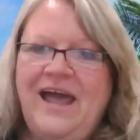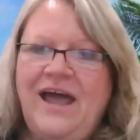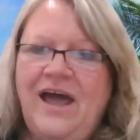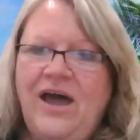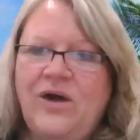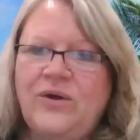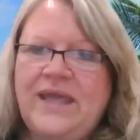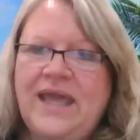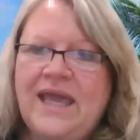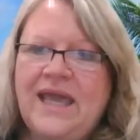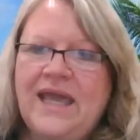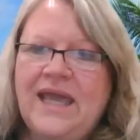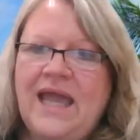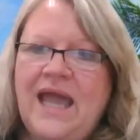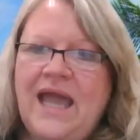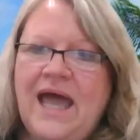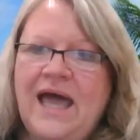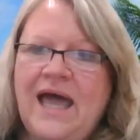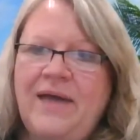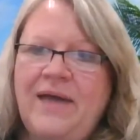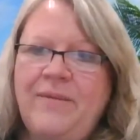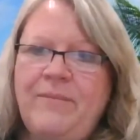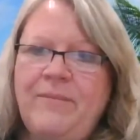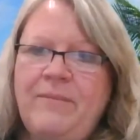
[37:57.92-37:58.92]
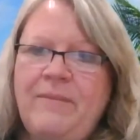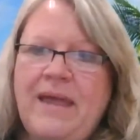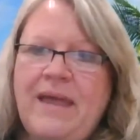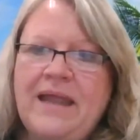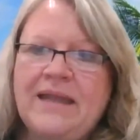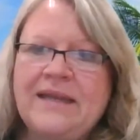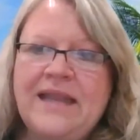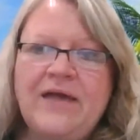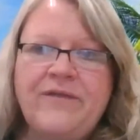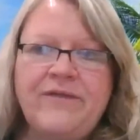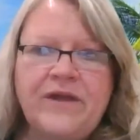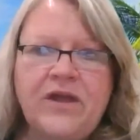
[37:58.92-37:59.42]
Okay,
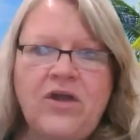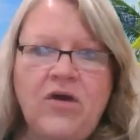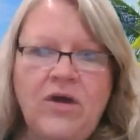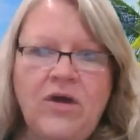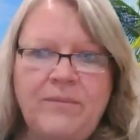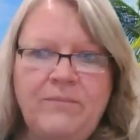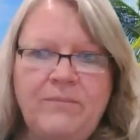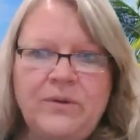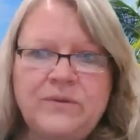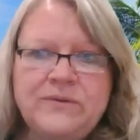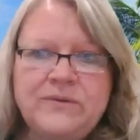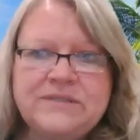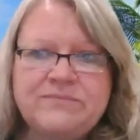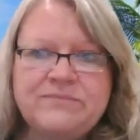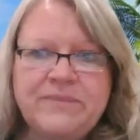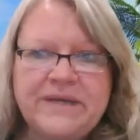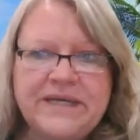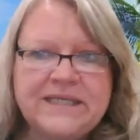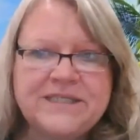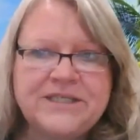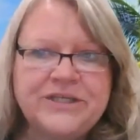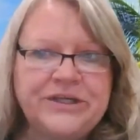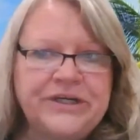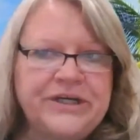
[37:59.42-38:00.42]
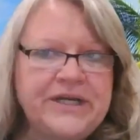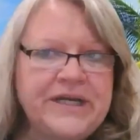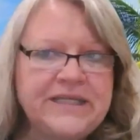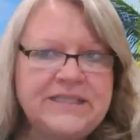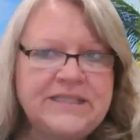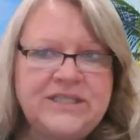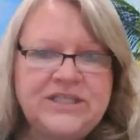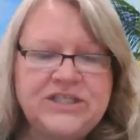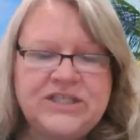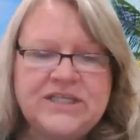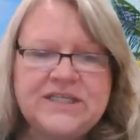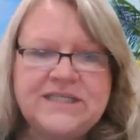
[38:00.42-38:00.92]
now the compost mixer,
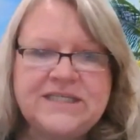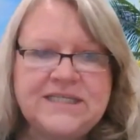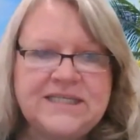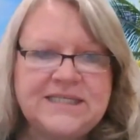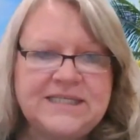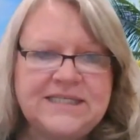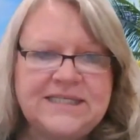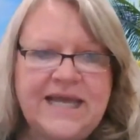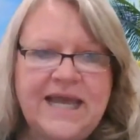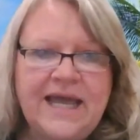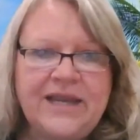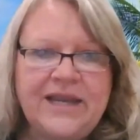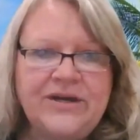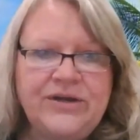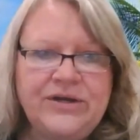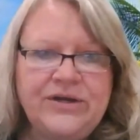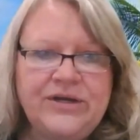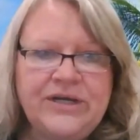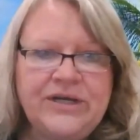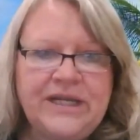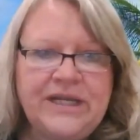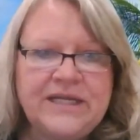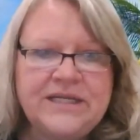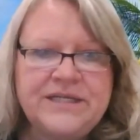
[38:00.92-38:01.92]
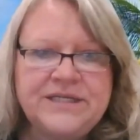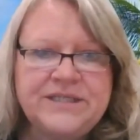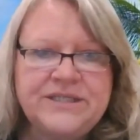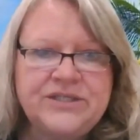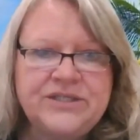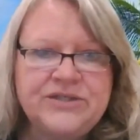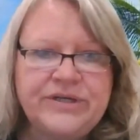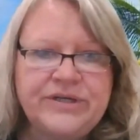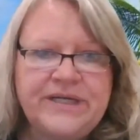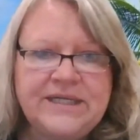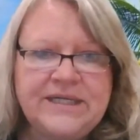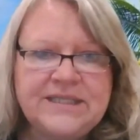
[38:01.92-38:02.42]
it's just a standard
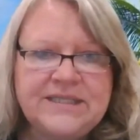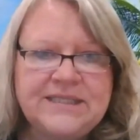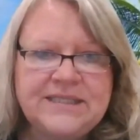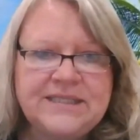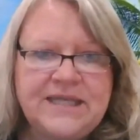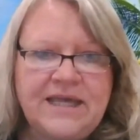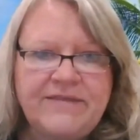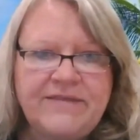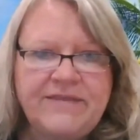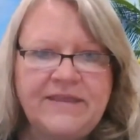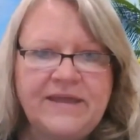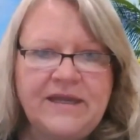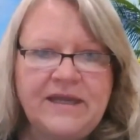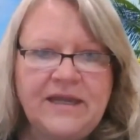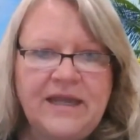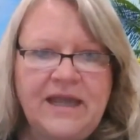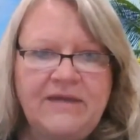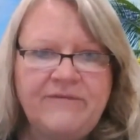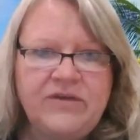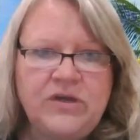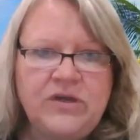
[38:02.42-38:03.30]
industry. It's nothing. Have